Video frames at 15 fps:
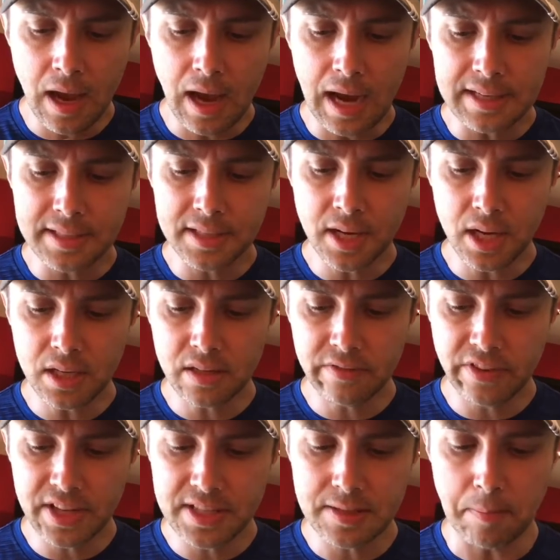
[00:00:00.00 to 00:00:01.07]
I did not
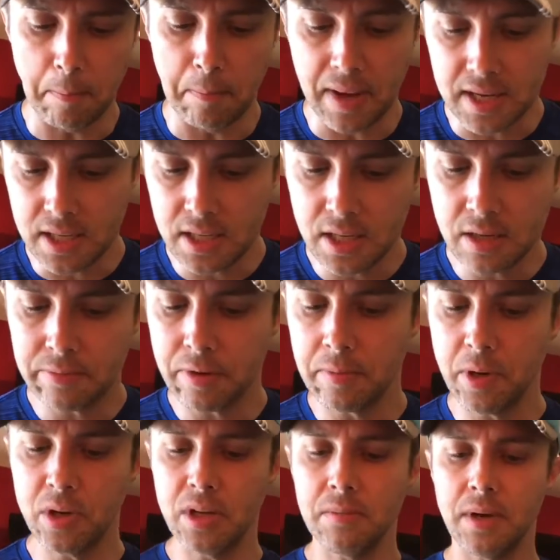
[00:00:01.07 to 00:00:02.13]
invest money in
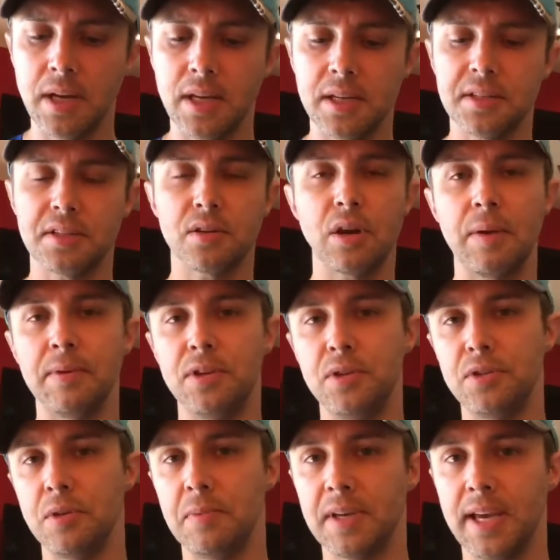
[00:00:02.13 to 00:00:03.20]
promoting my Instagram and
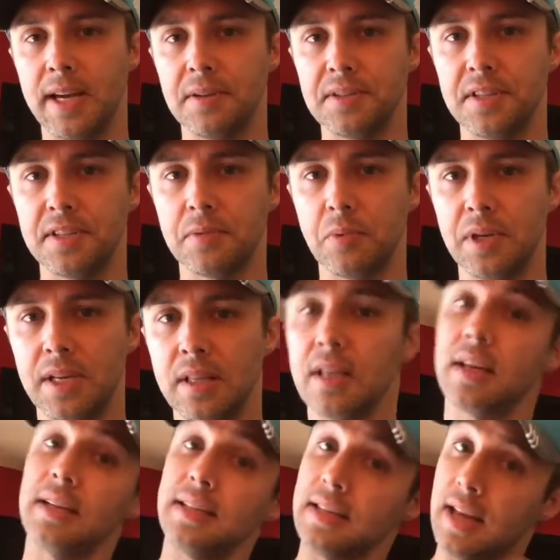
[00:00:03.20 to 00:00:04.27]
YouTube accounts this week like
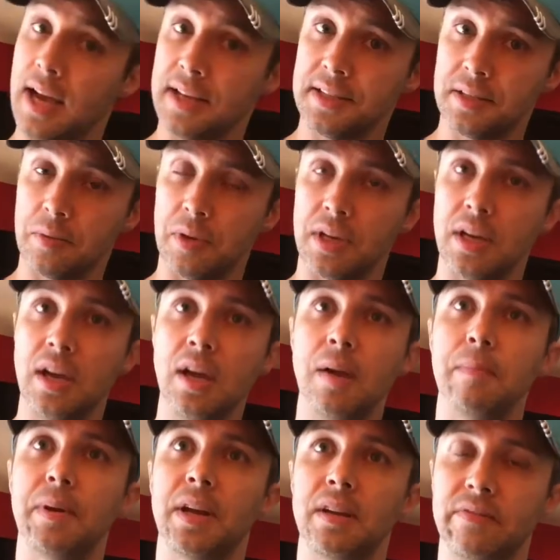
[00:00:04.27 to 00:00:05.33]
I did last week,
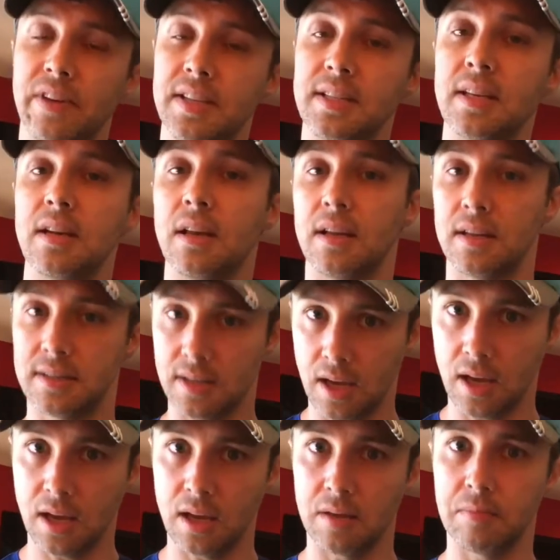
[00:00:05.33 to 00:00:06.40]
but I invested a lot of
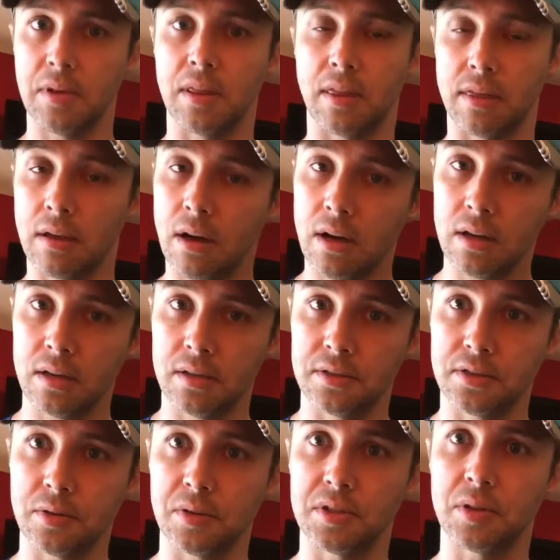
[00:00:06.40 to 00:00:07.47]
time and thought
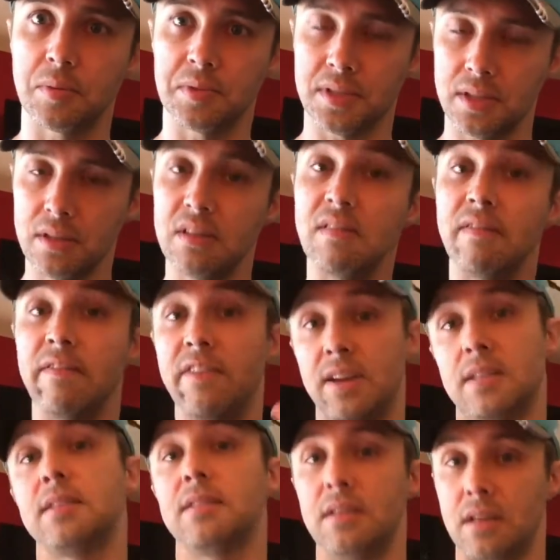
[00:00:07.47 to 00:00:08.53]
into it, so I'm still
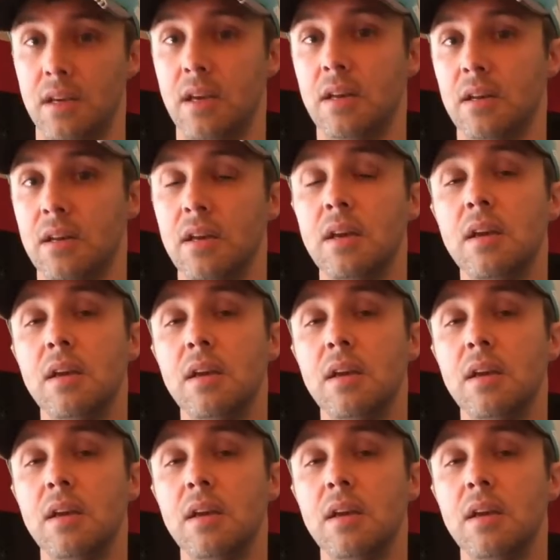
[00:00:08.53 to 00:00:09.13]
investing in